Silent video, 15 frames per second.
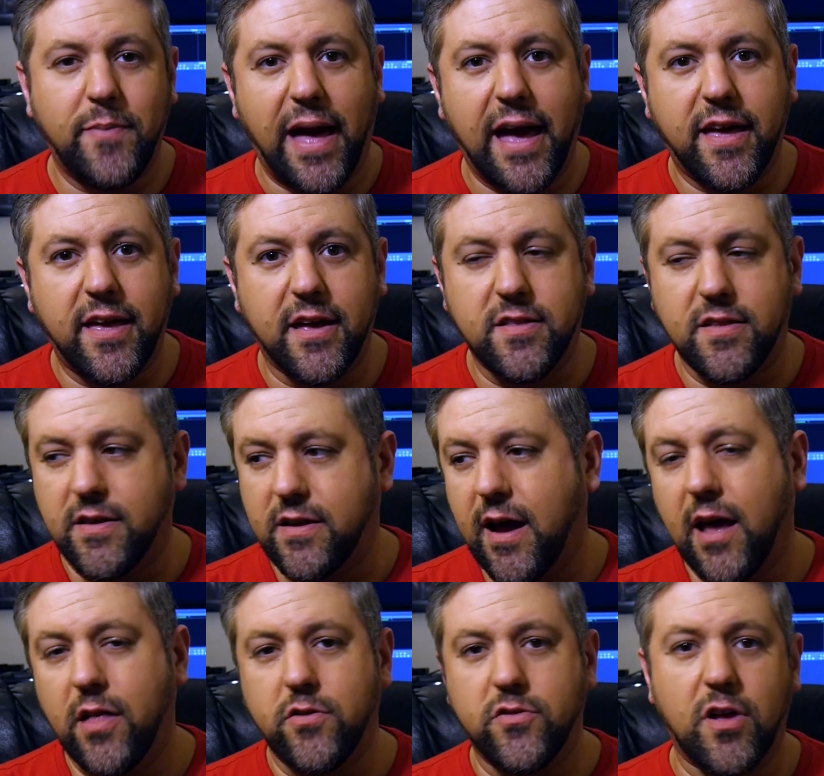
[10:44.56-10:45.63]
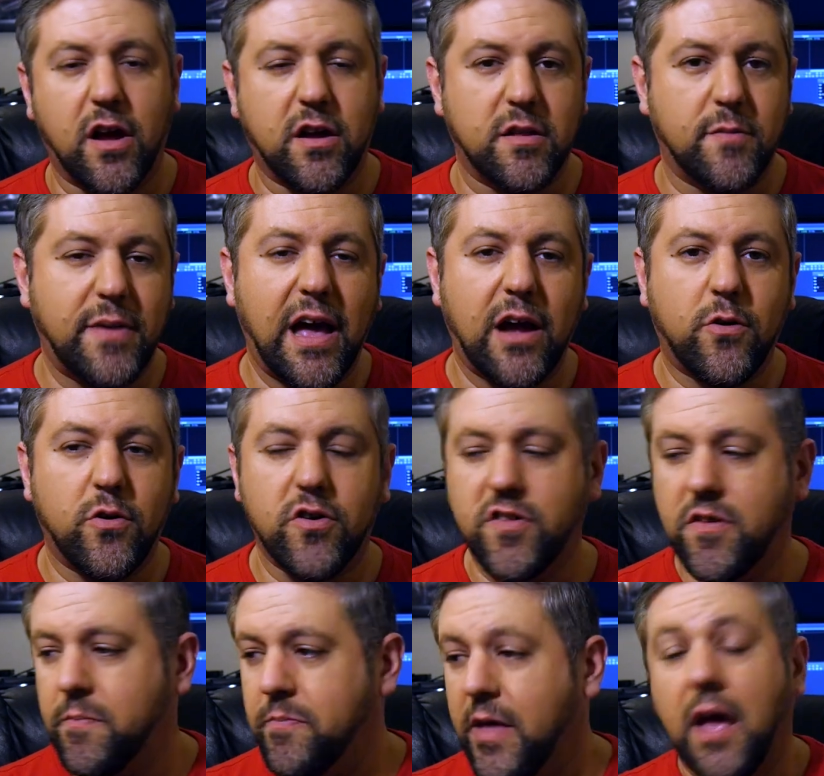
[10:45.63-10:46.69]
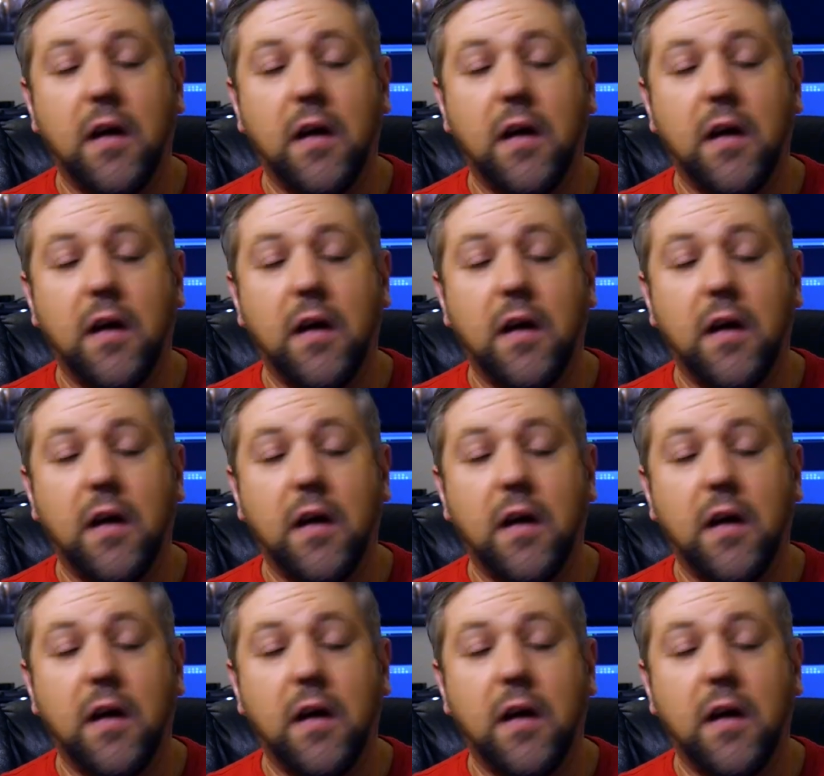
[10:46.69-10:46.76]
back kick to Kyler, knocking him backwards.